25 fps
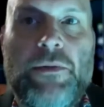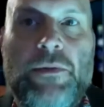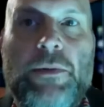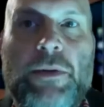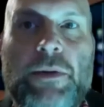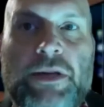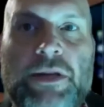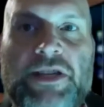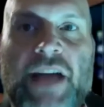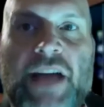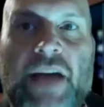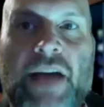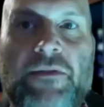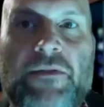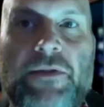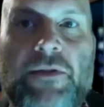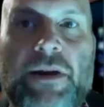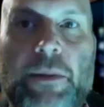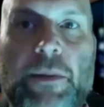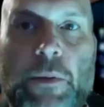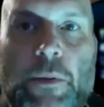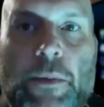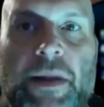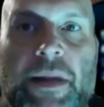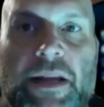We want to chat for a
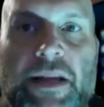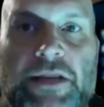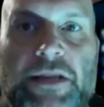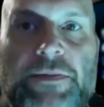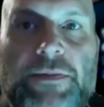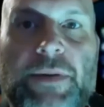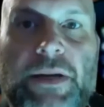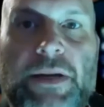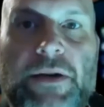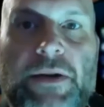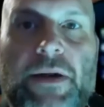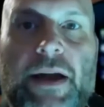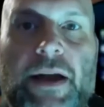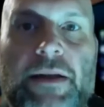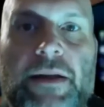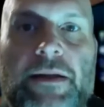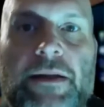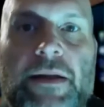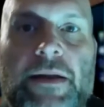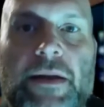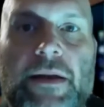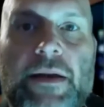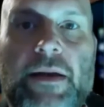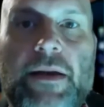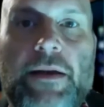couple of minutes, but go ahead,
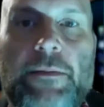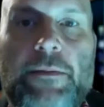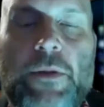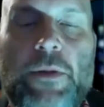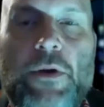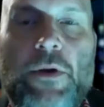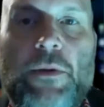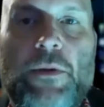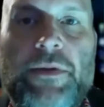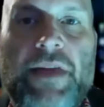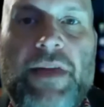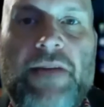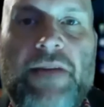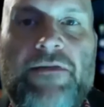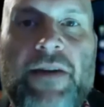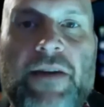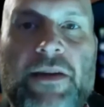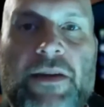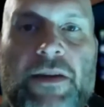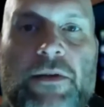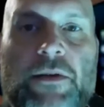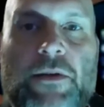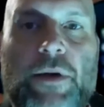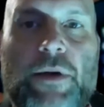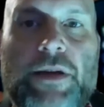Pearl, with that
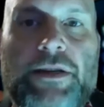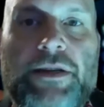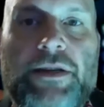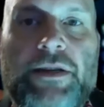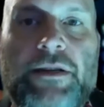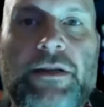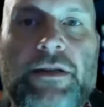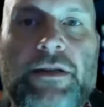final question.